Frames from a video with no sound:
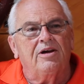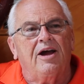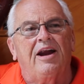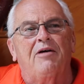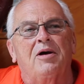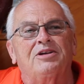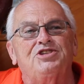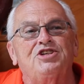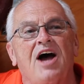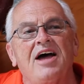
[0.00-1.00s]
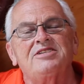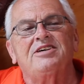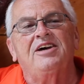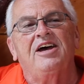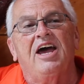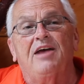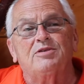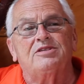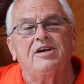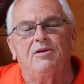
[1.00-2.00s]
And
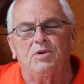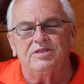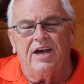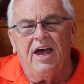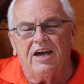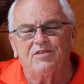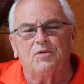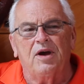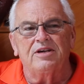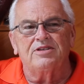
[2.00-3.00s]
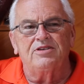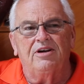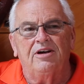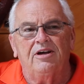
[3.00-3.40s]
it was a heck of a race.